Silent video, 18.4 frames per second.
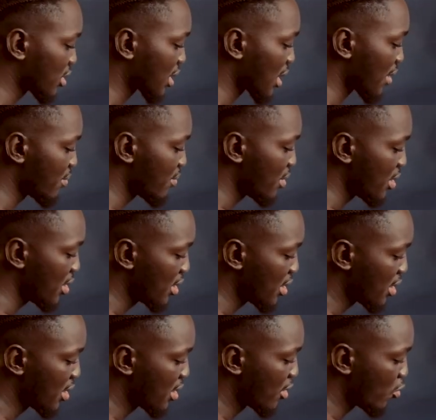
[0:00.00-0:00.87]
it can be
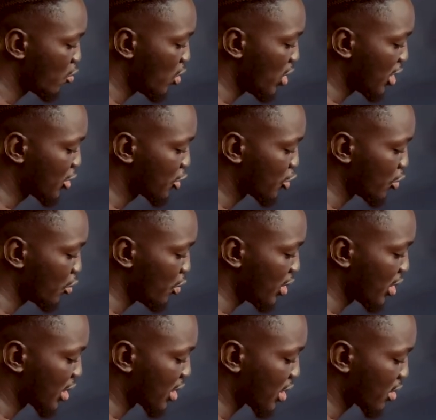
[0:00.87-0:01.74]
week to
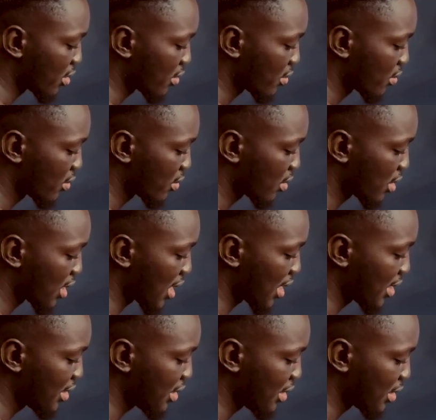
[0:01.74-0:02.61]
week
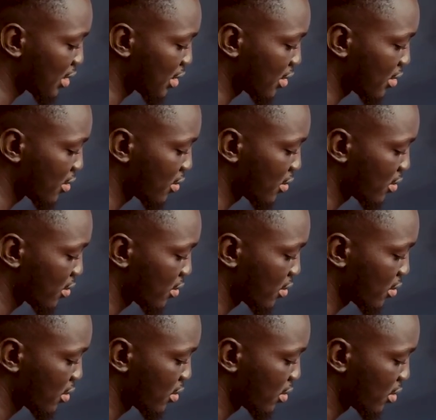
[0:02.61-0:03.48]
like this.
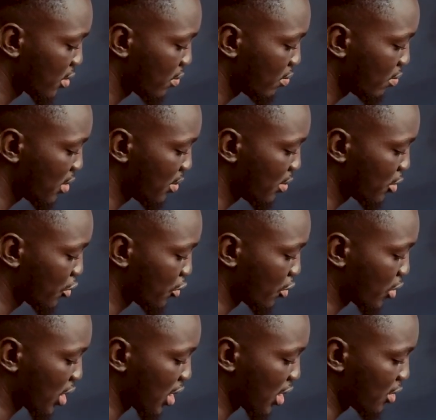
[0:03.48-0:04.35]
Maybe
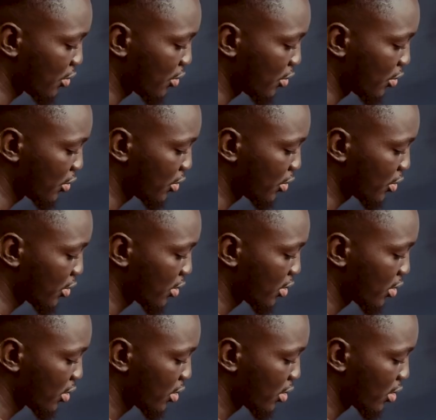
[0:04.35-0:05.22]
2 candles,
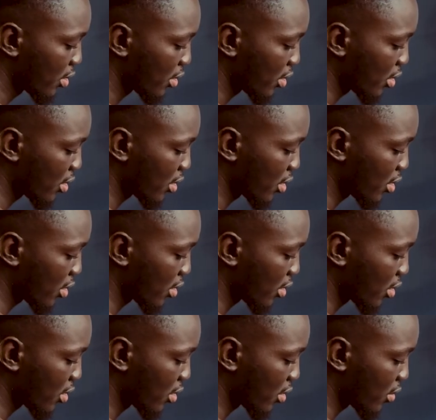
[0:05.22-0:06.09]

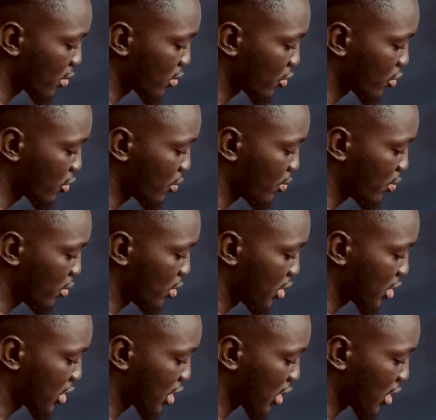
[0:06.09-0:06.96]
2
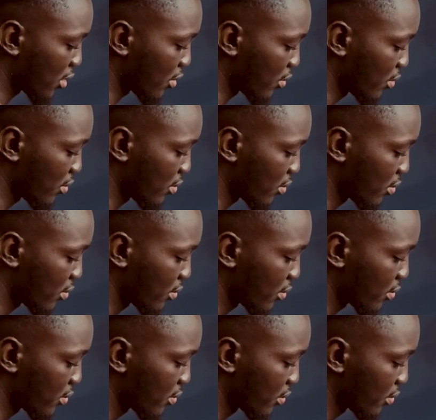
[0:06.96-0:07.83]
bullish candle.
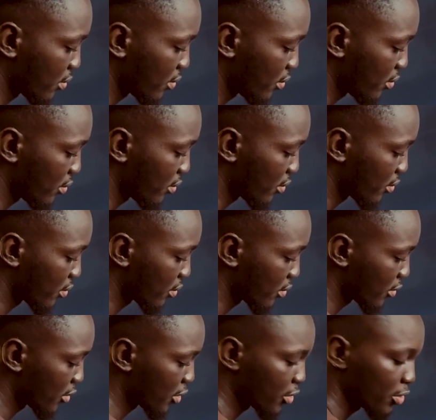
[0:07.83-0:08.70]

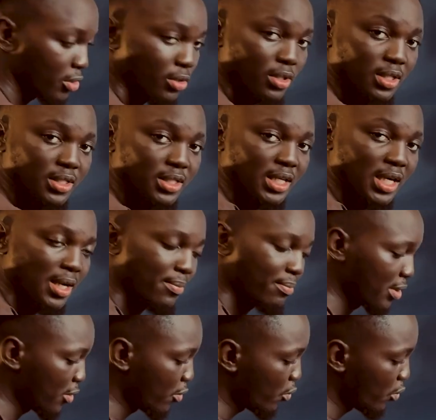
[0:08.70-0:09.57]
So it
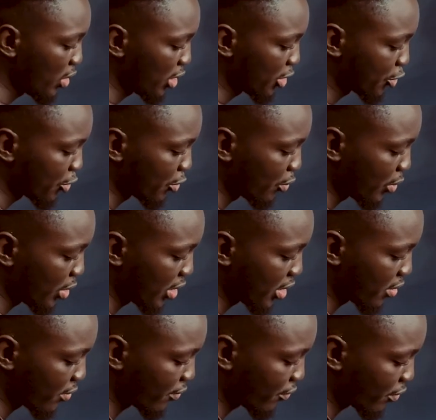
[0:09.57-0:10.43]
can be week to
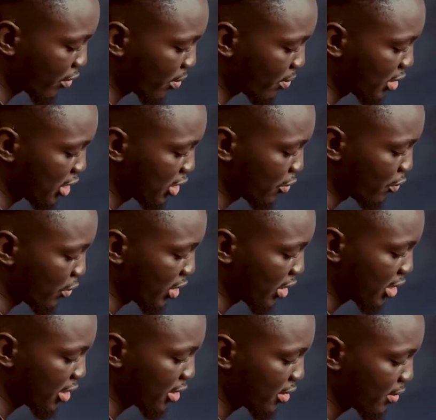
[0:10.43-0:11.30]
week, from this
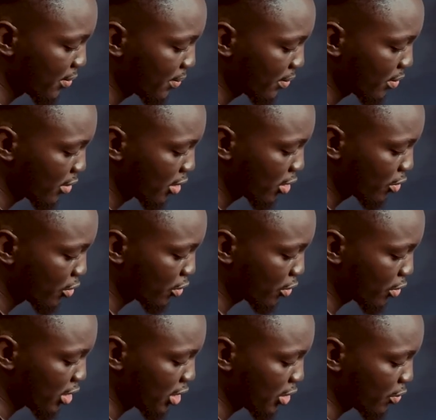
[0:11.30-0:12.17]
week
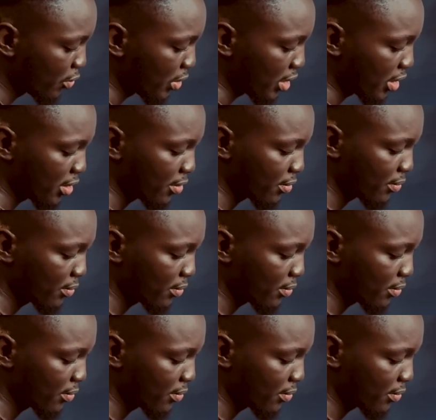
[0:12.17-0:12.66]
to this week.